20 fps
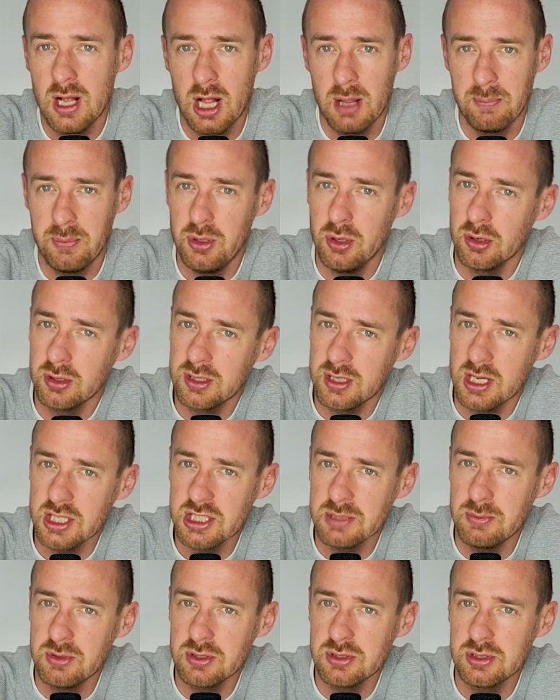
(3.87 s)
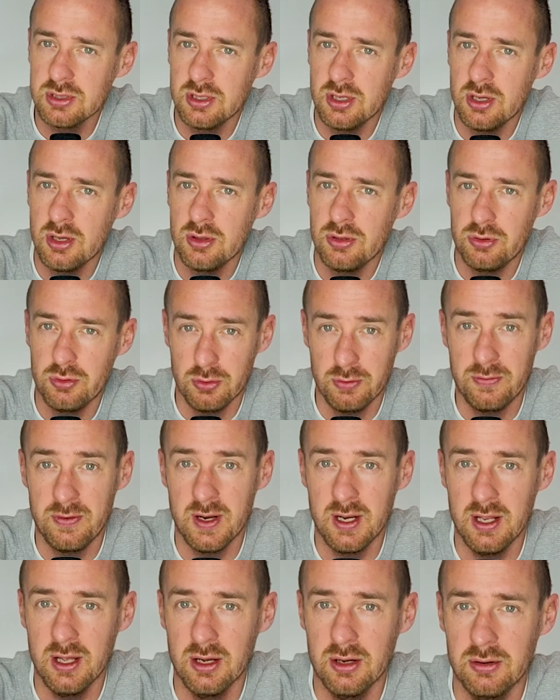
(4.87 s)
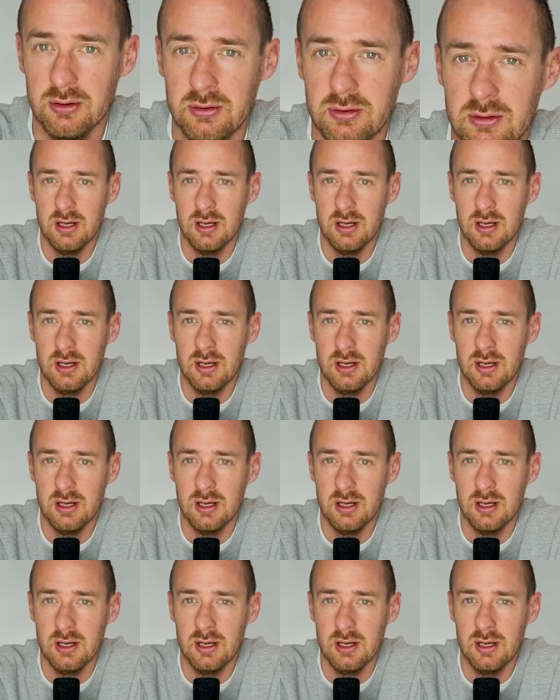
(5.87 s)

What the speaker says: help your customers through video.